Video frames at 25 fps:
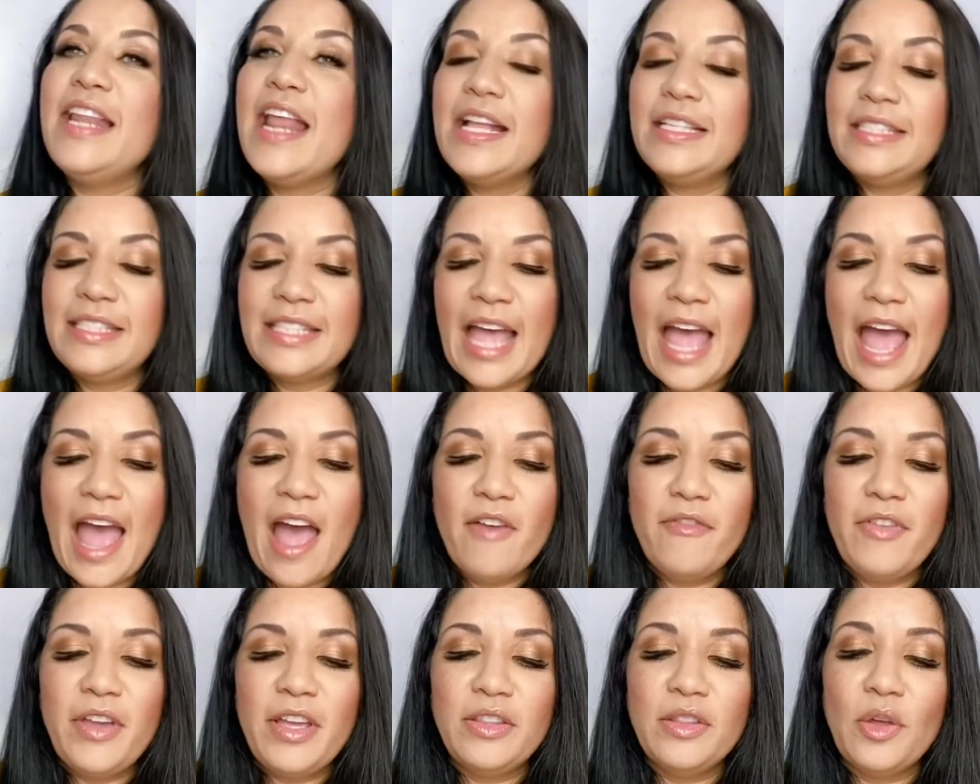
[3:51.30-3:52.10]
having
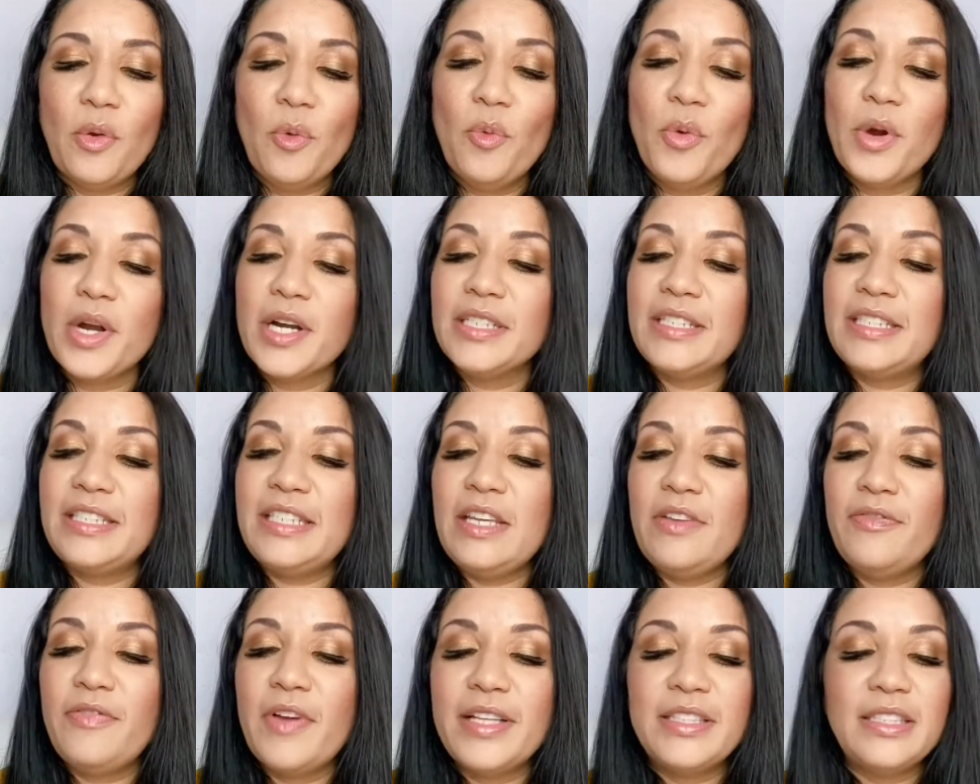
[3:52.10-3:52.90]
the worst
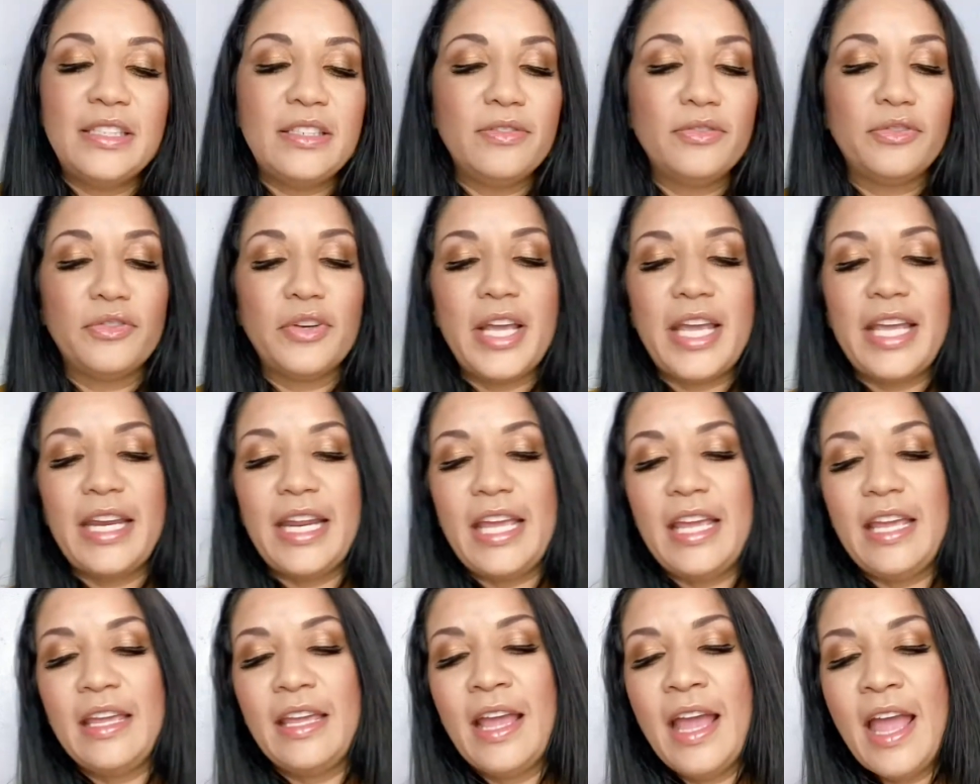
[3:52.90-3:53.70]
defensive
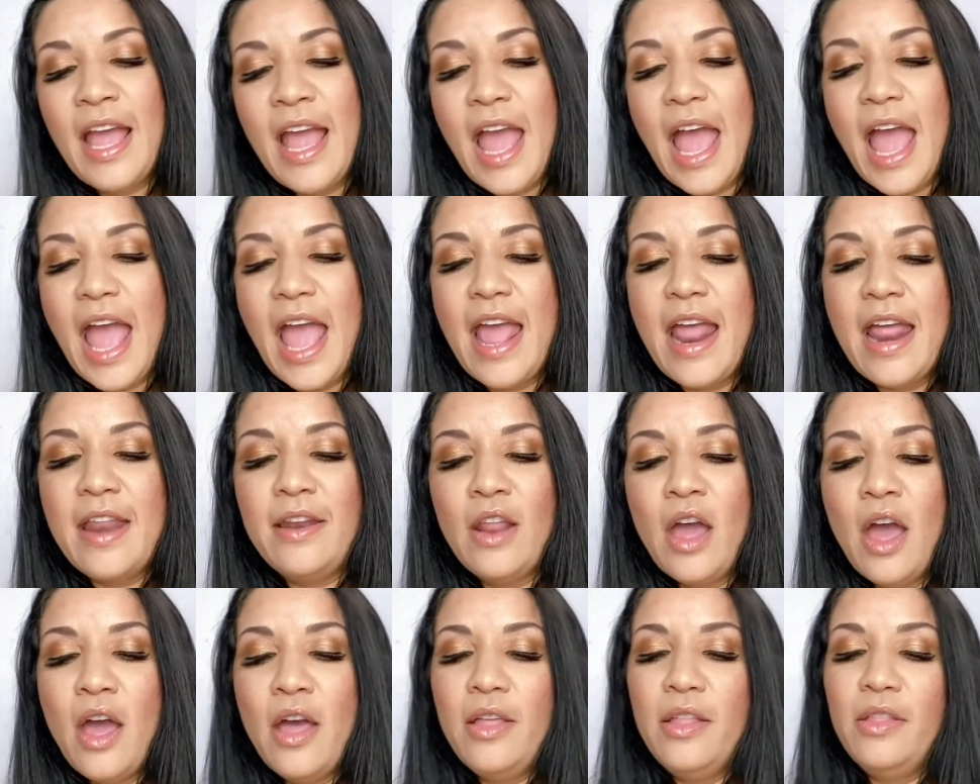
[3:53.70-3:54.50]
rating and
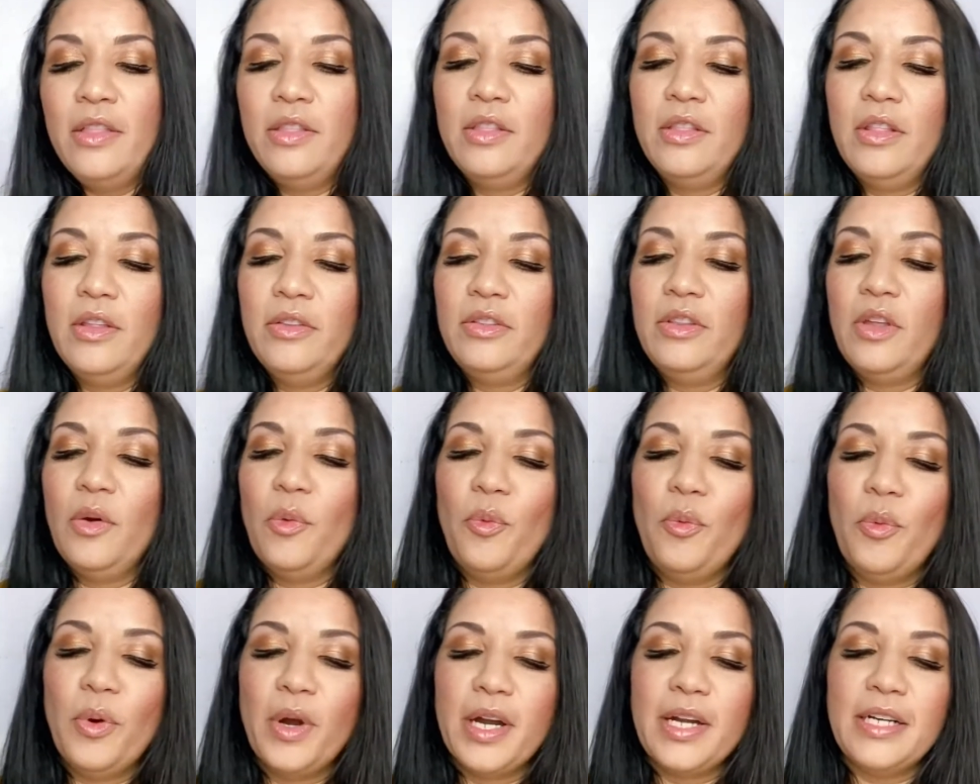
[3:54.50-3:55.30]
the
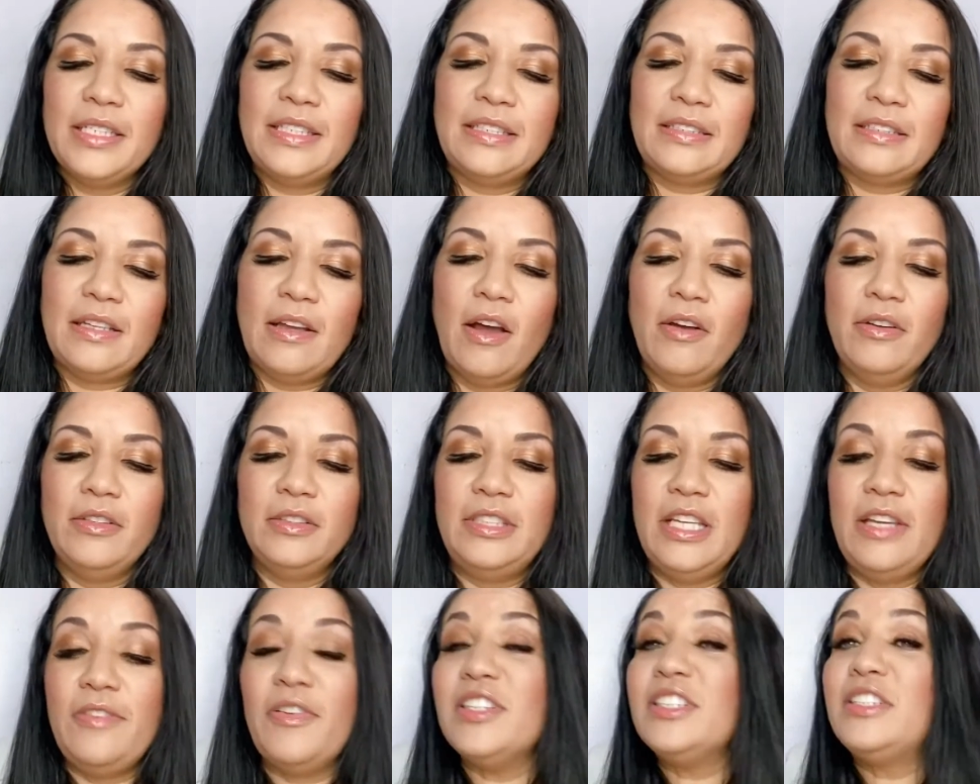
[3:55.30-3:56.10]
worst
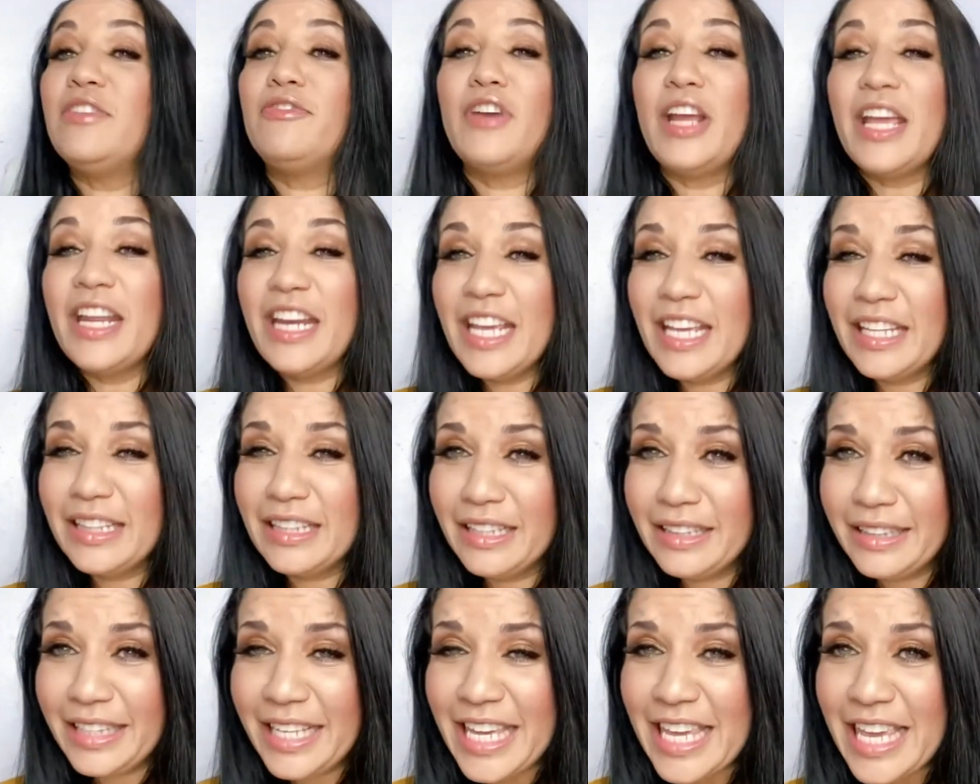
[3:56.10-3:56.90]
defensive rating in the
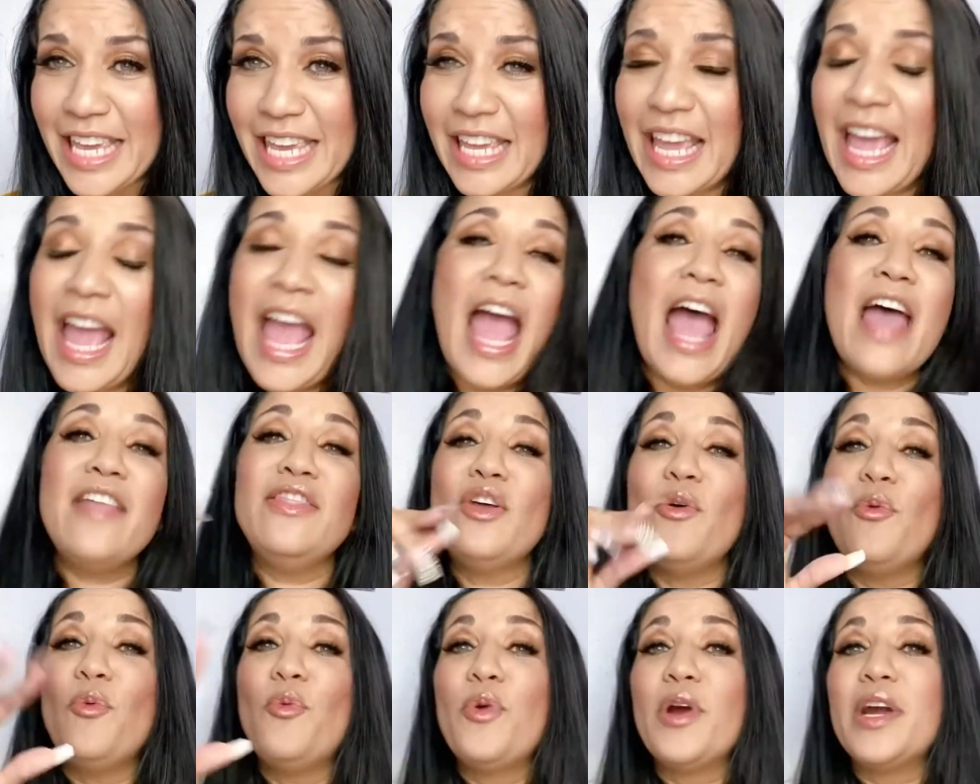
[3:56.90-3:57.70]
league and the
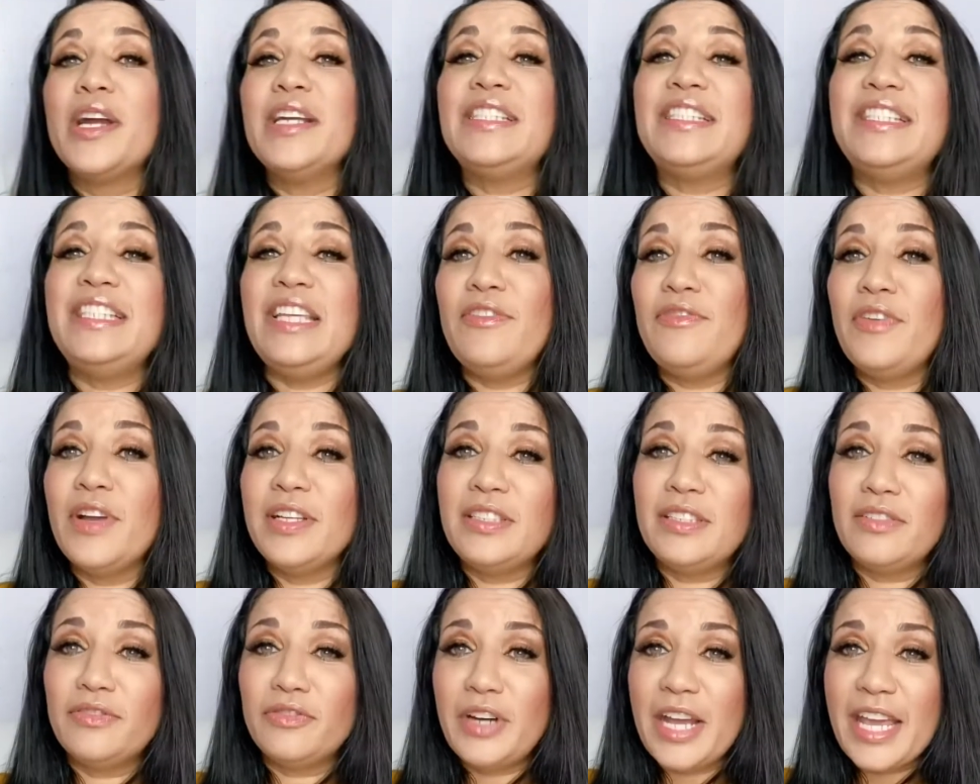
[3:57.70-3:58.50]
worst defensive
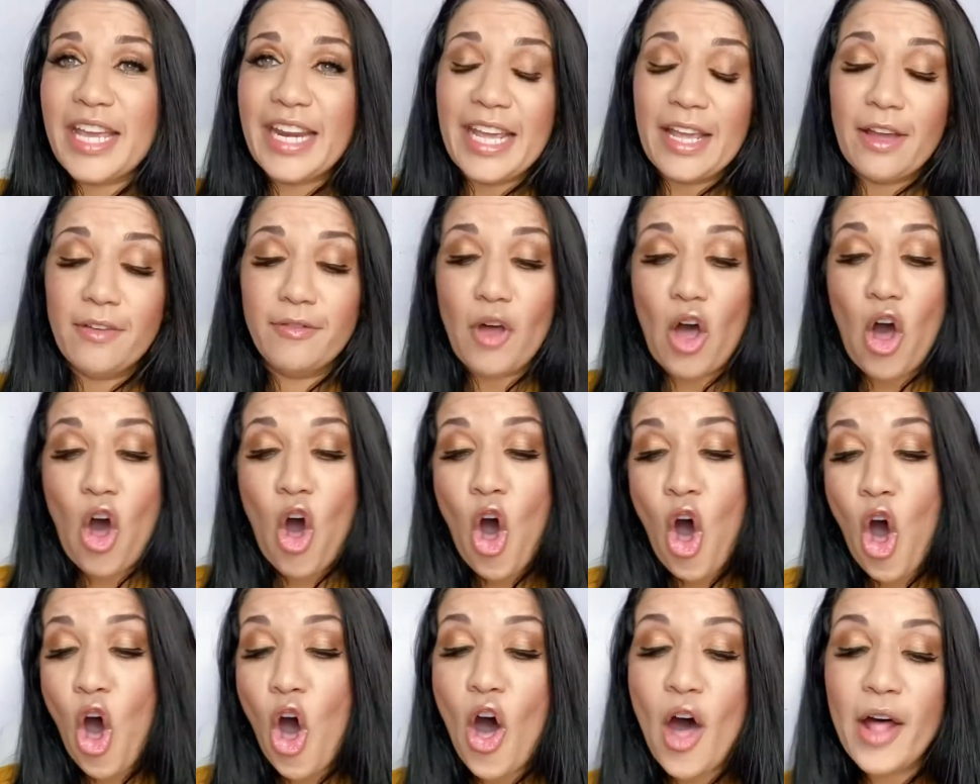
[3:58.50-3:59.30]
rating of
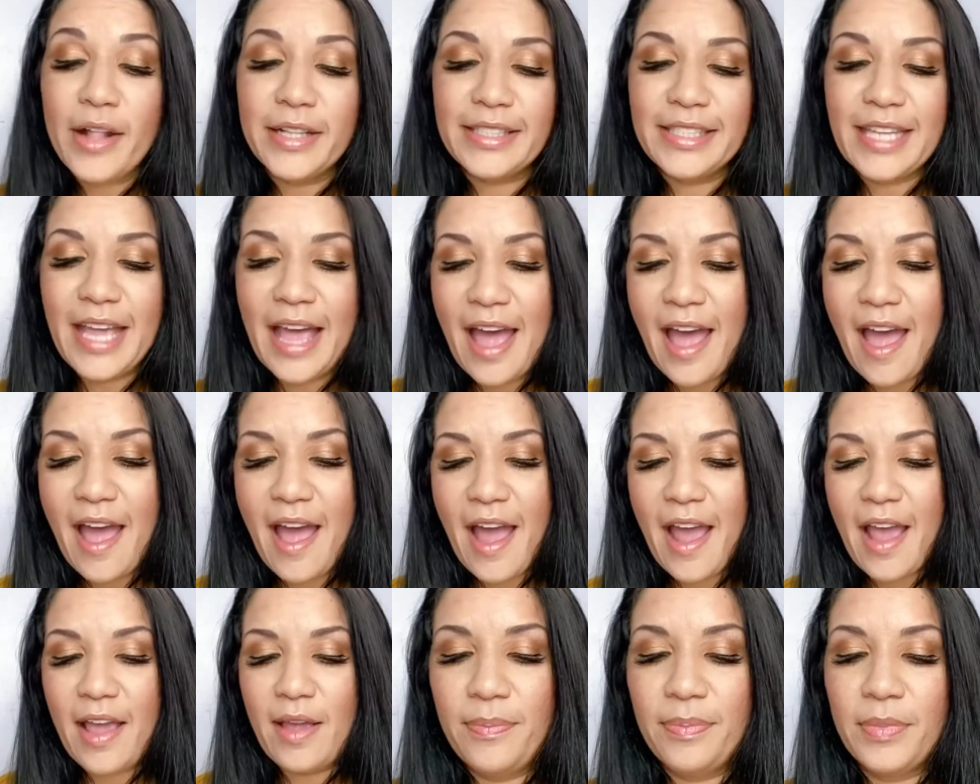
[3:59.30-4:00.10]
all
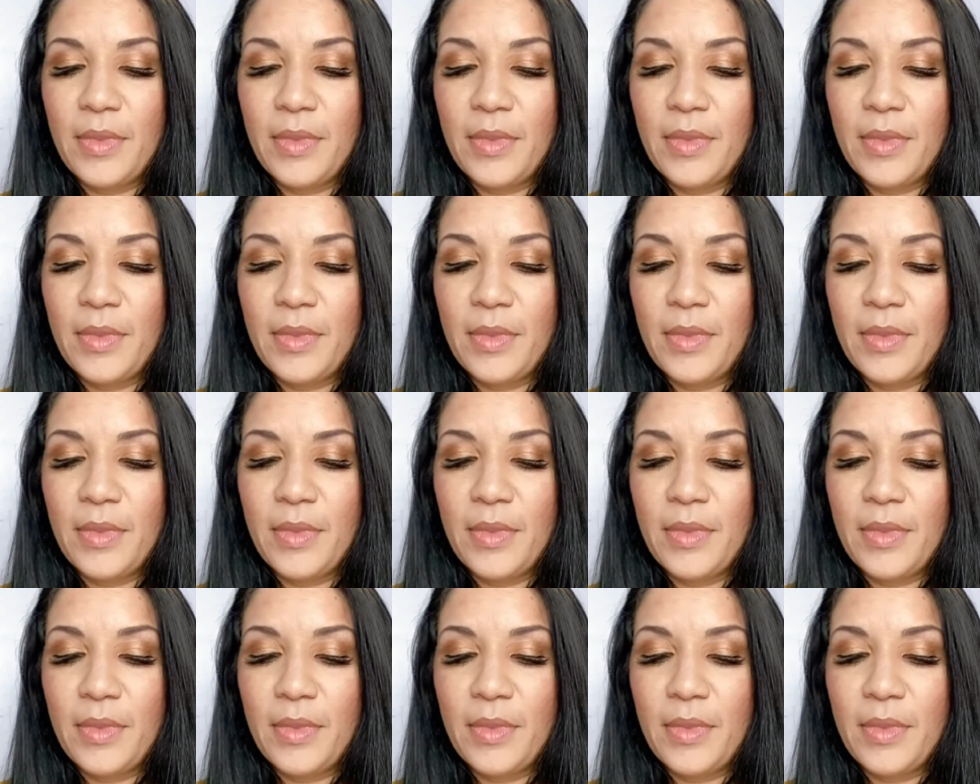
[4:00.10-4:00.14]
time.